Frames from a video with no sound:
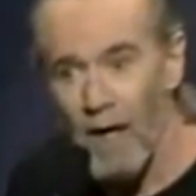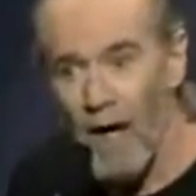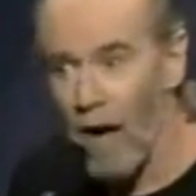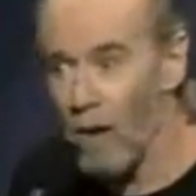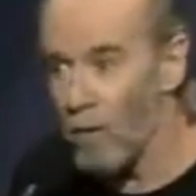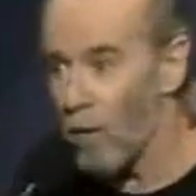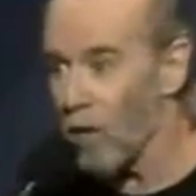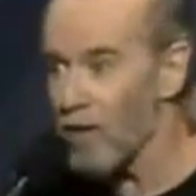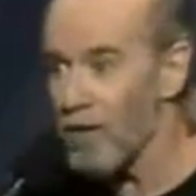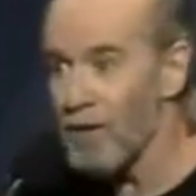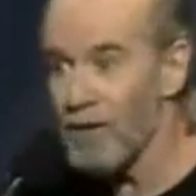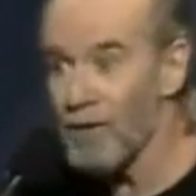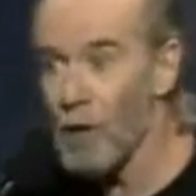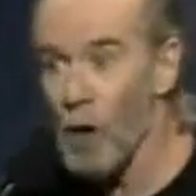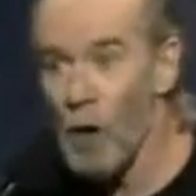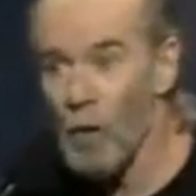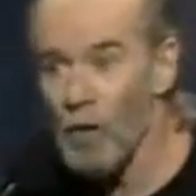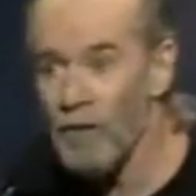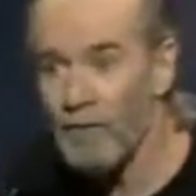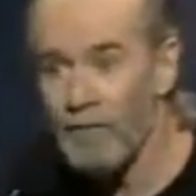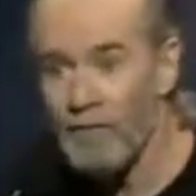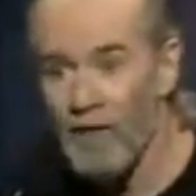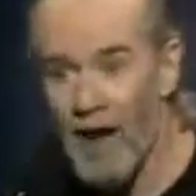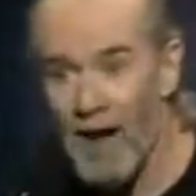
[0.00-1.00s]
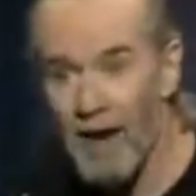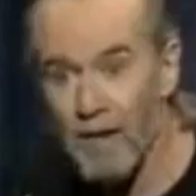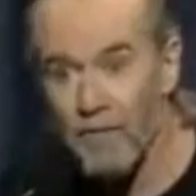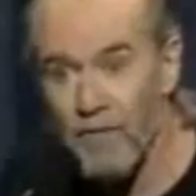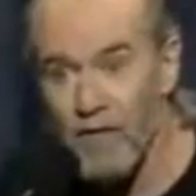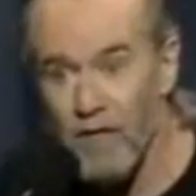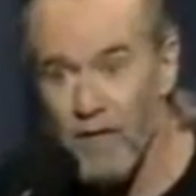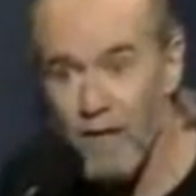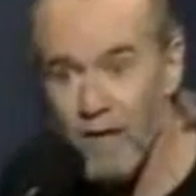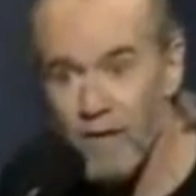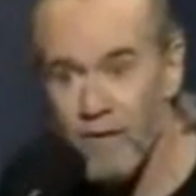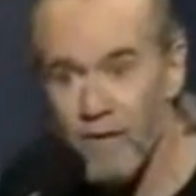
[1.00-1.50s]
I wasn't notified of
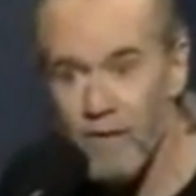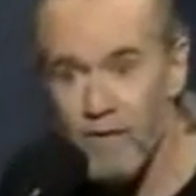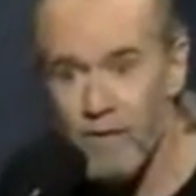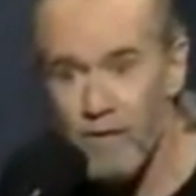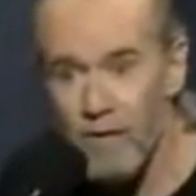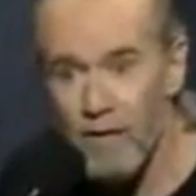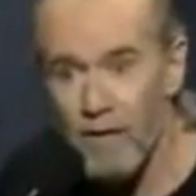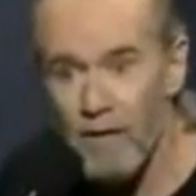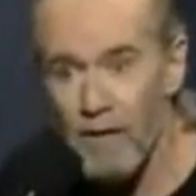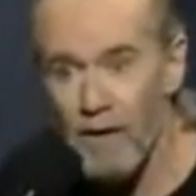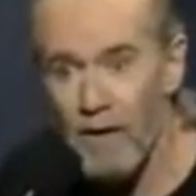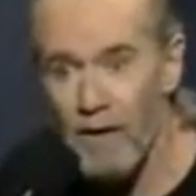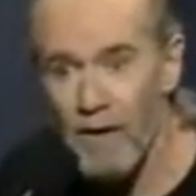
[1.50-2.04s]
this.